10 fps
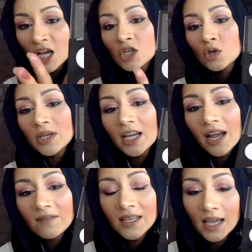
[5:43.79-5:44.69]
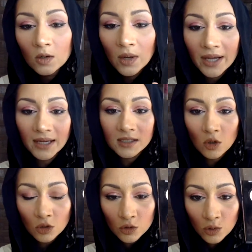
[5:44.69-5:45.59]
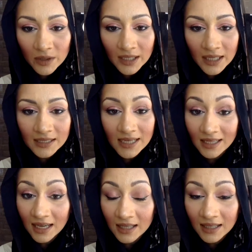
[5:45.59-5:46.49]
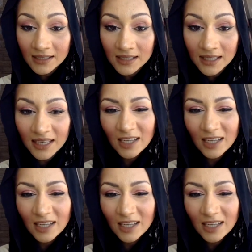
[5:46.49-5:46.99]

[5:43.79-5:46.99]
So here I have the NYX contouring kit and highlighting kit.